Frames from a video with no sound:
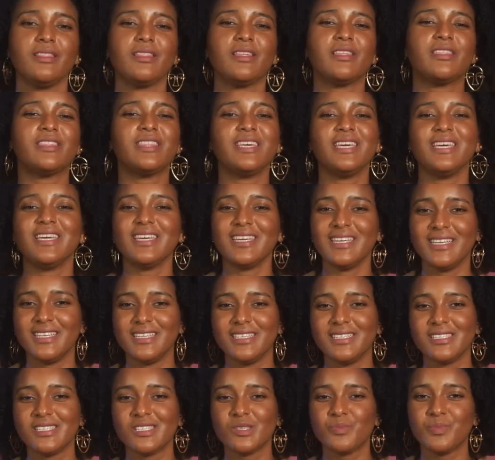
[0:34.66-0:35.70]
The thing
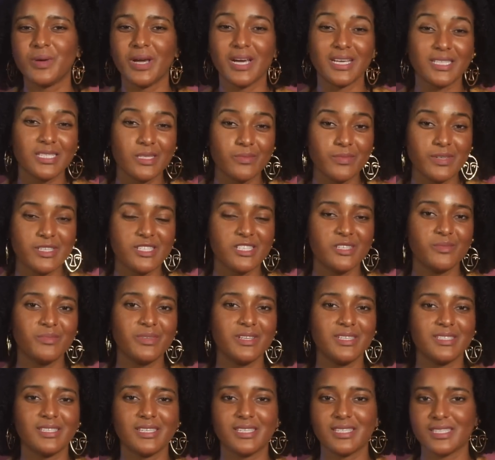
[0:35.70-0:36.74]
is, pessimism
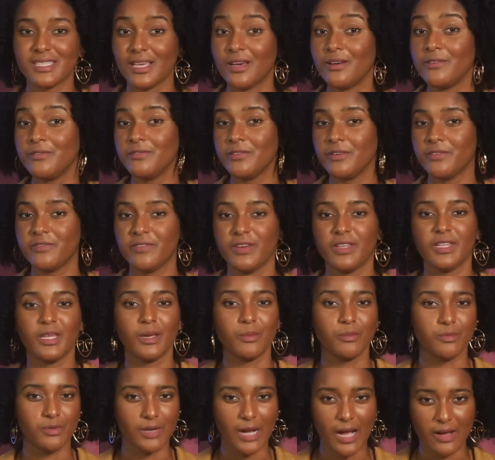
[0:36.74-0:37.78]
is a
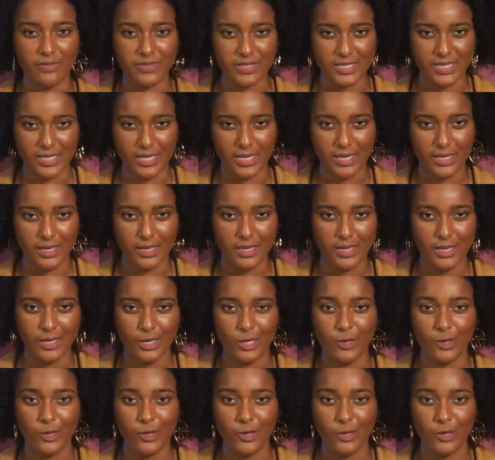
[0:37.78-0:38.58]
self-fulfilling prophecy.